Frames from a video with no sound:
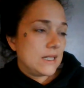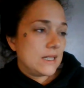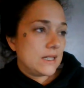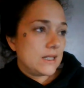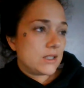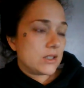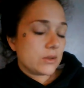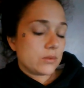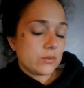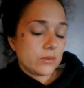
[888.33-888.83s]

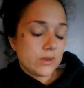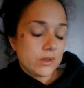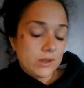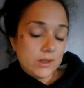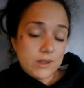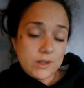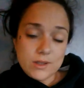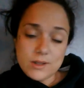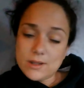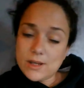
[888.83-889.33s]
it's a
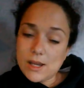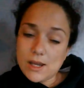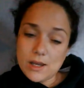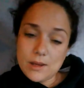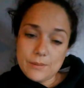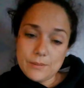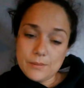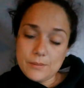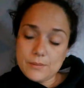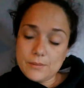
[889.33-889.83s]
really good
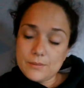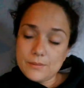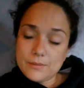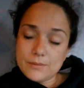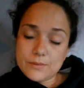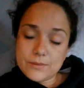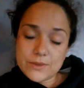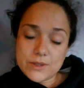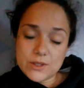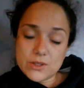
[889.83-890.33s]
time
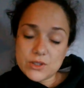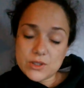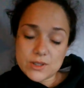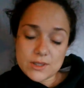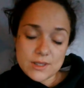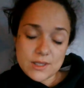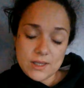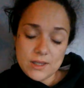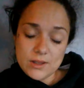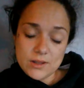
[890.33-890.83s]
to
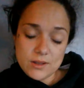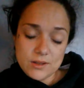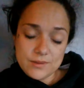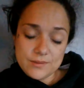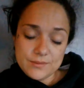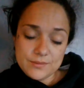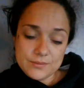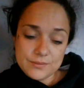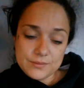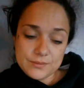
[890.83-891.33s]
just heal.
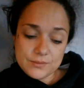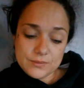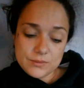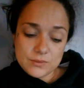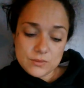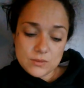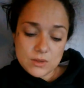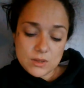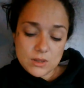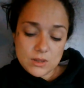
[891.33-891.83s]

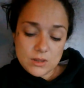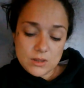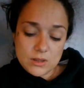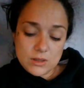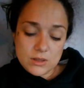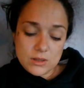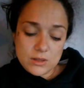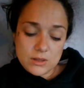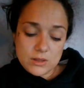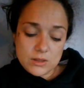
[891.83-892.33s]

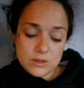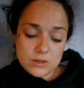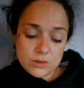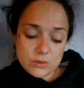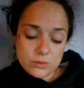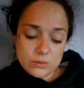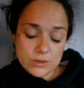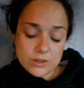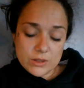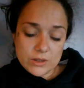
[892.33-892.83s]
It's a
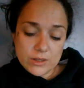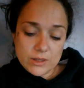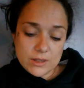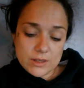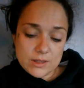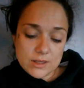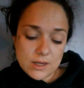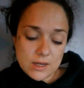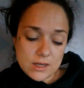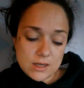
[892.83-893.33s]
really good
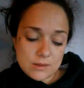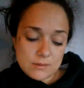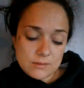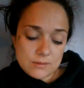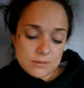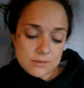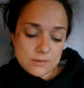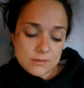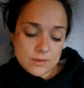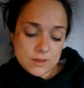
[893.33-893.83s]
time
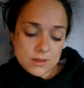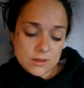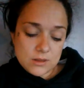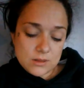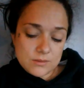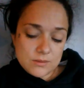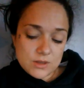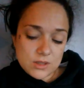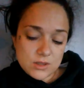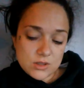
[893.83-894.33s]

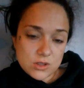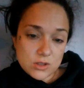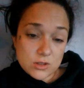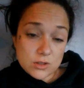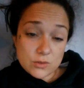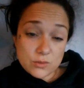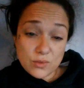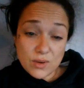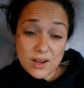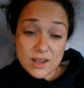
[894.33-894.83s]
to
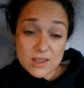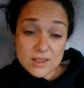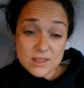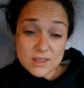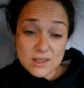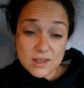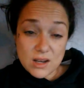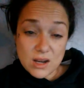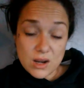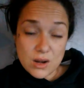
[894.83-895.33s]
just
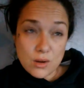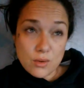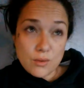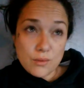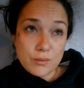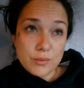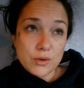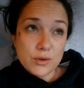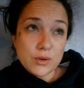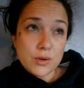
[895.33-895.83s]
rest. And I know
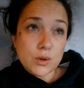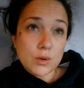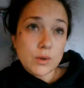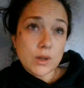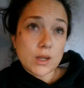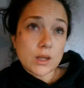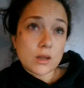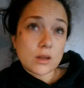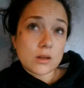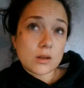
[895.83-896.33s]
I've been
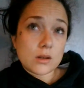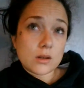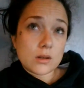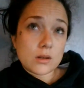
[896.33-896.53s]
doing